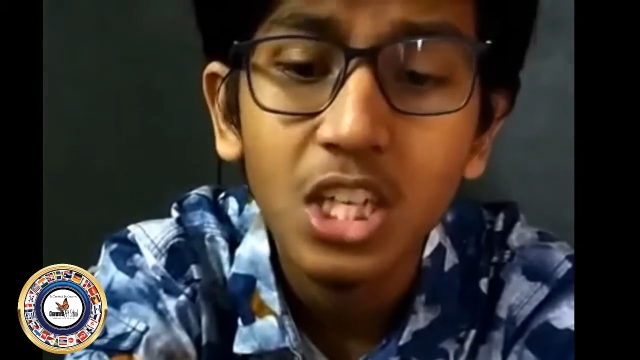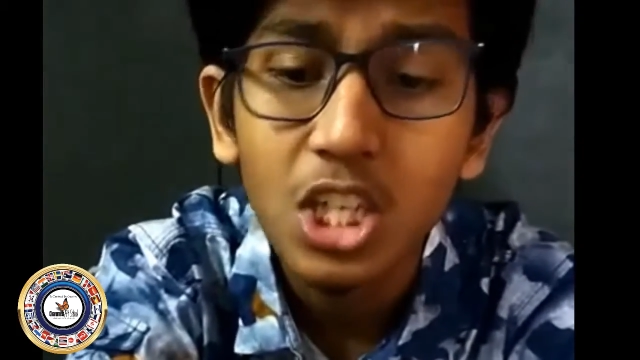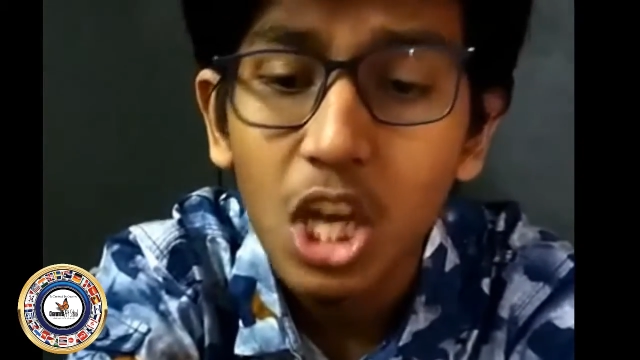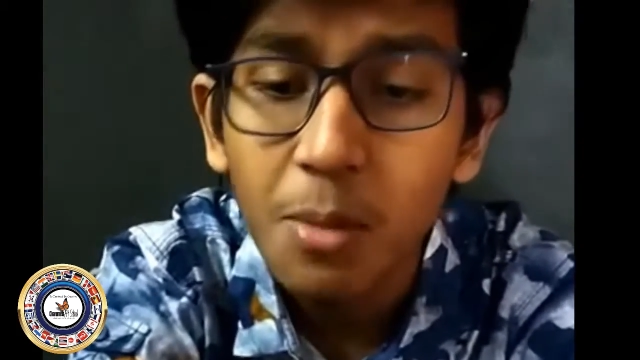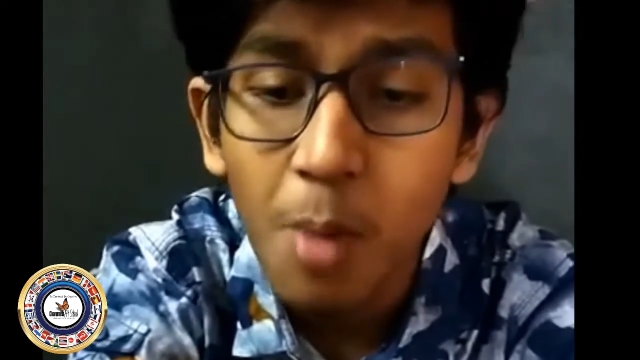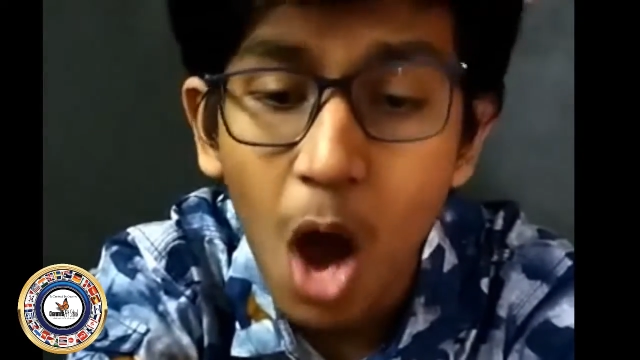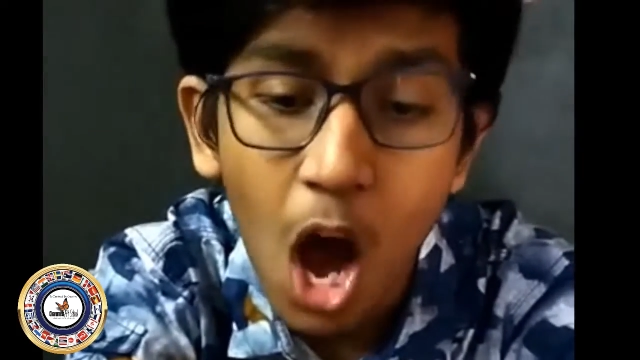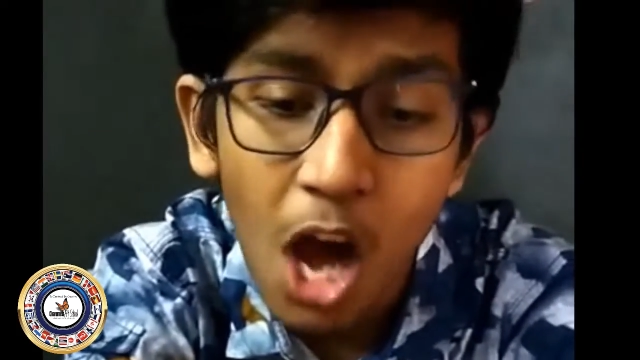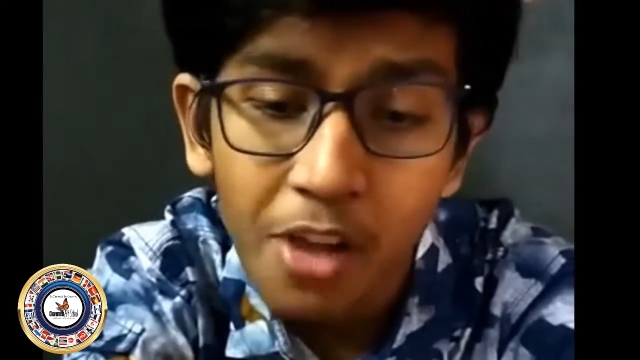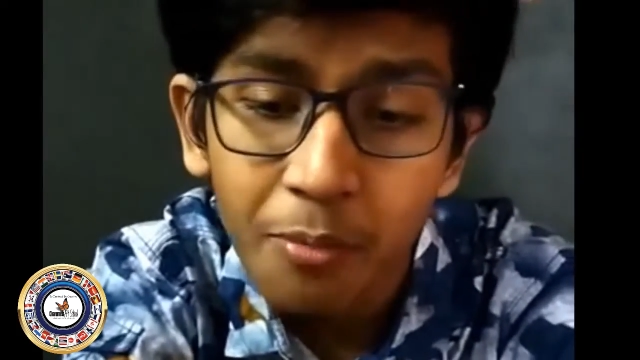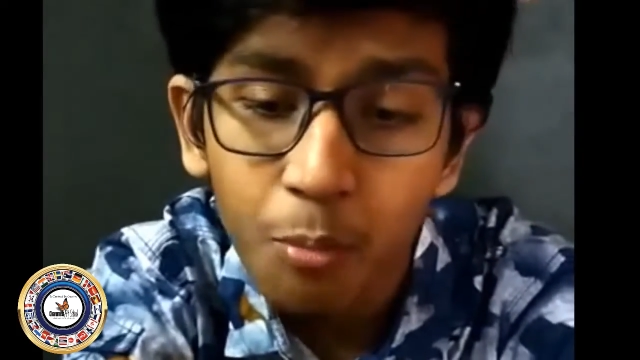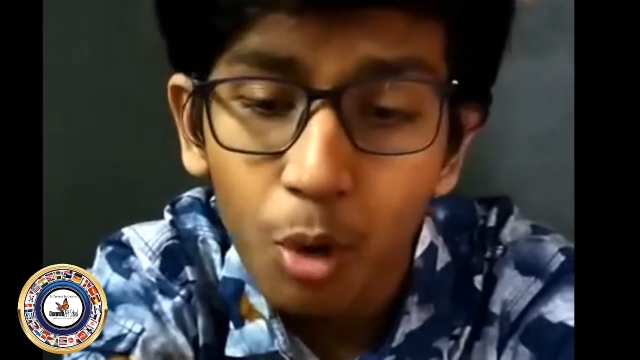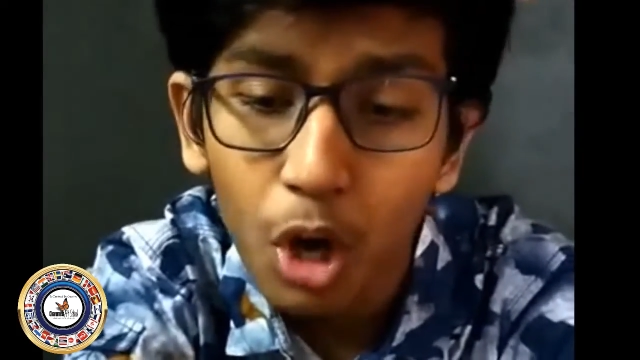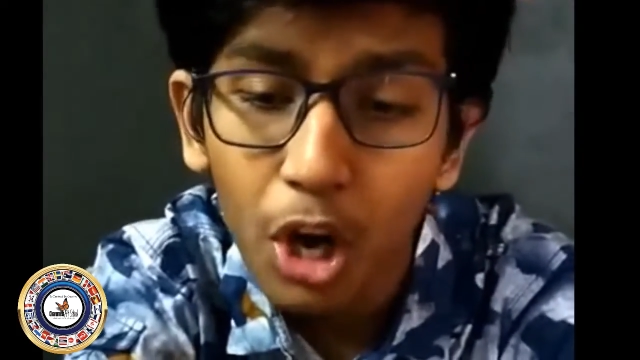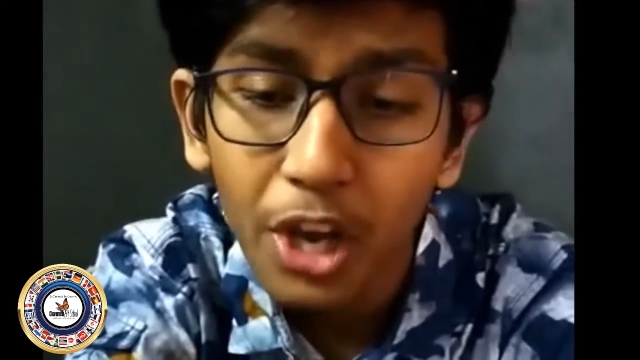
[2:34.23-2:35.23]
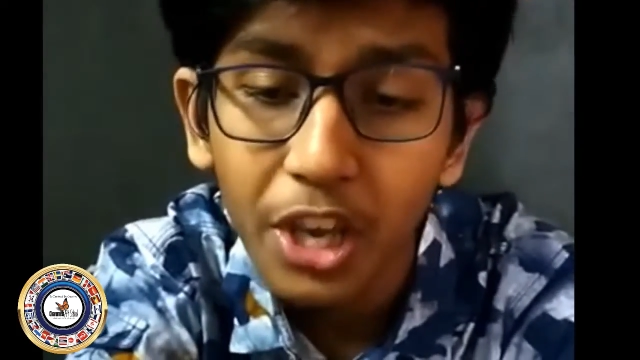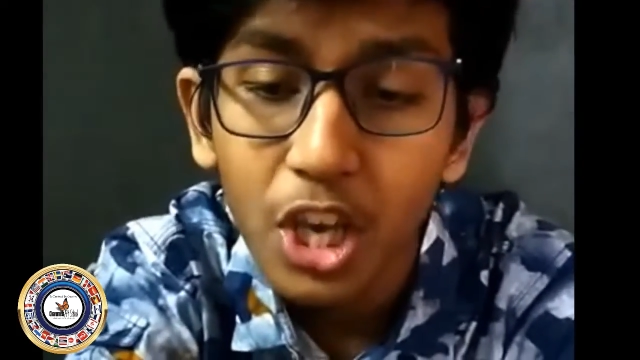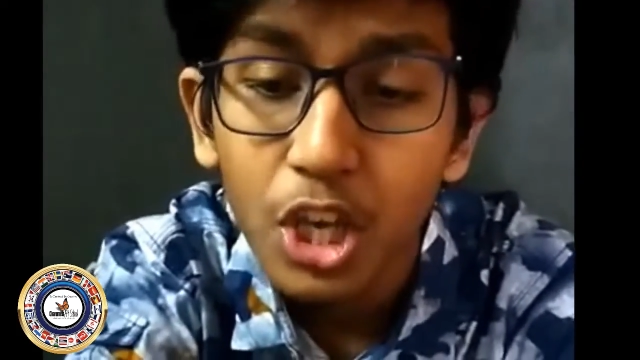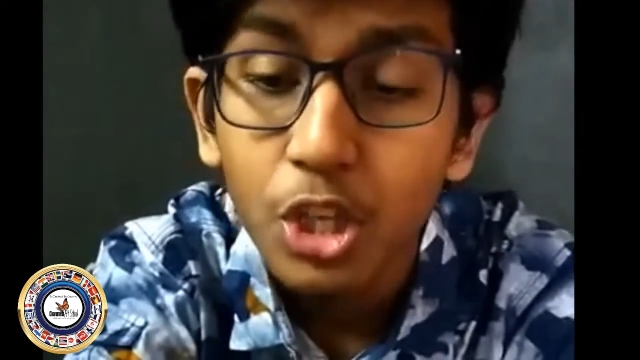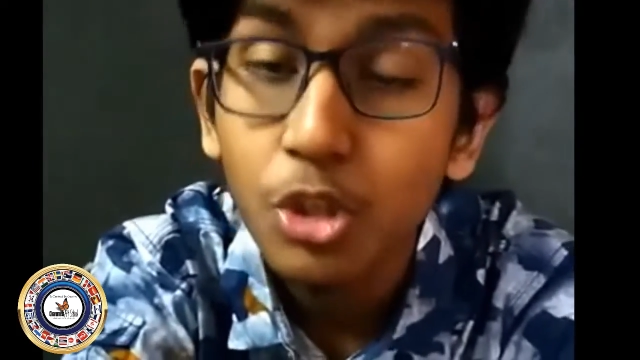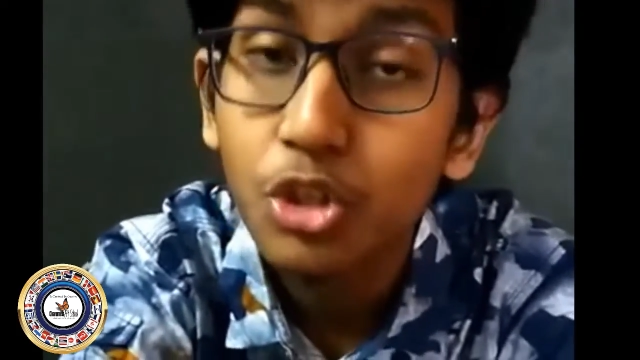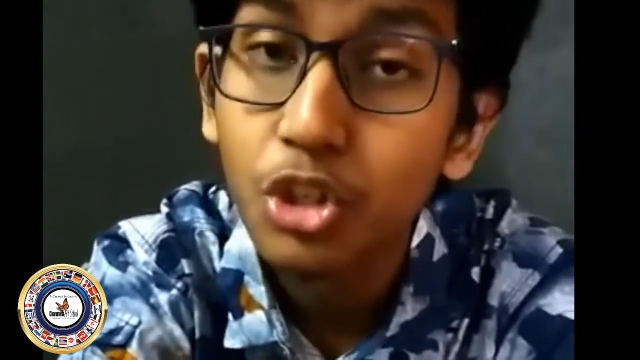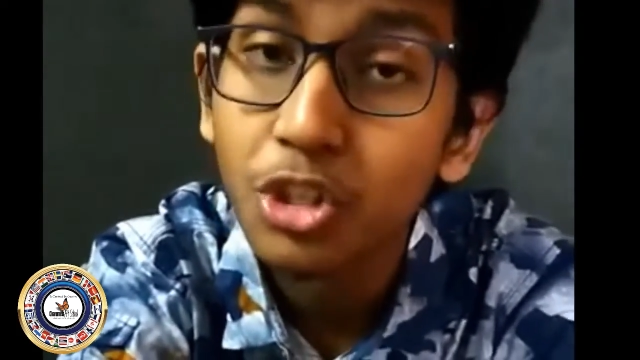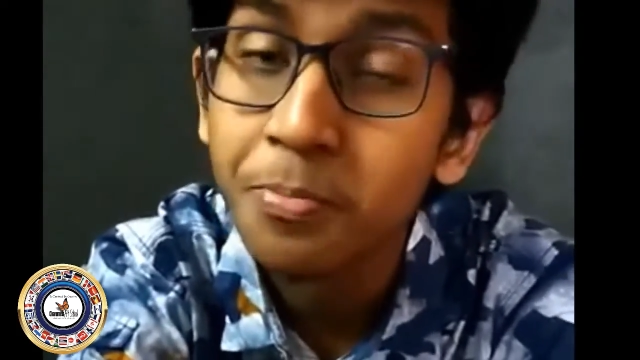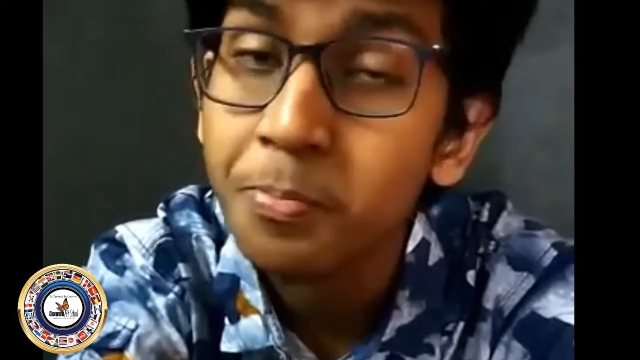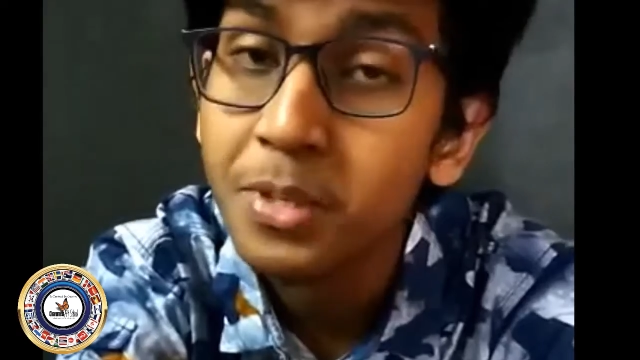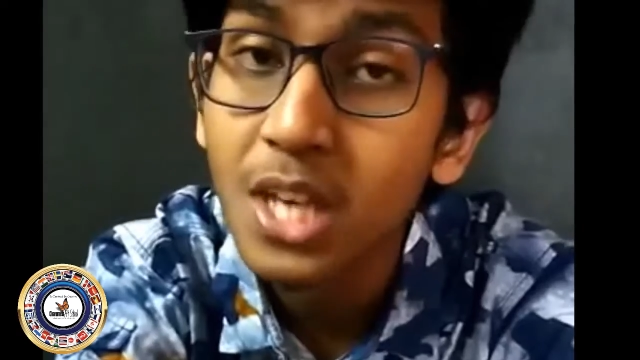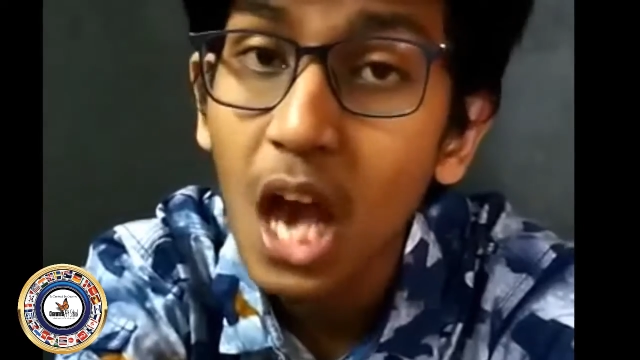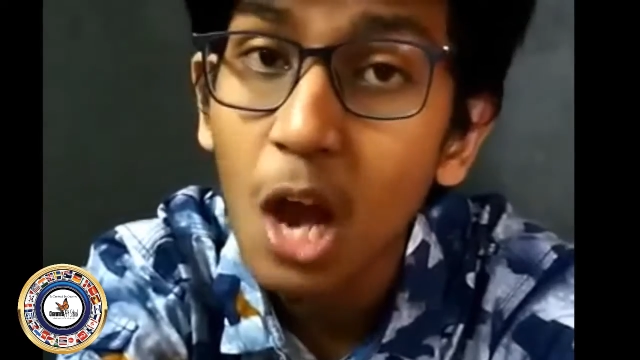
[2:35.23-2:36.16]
"Come on, boy, you shouldn't be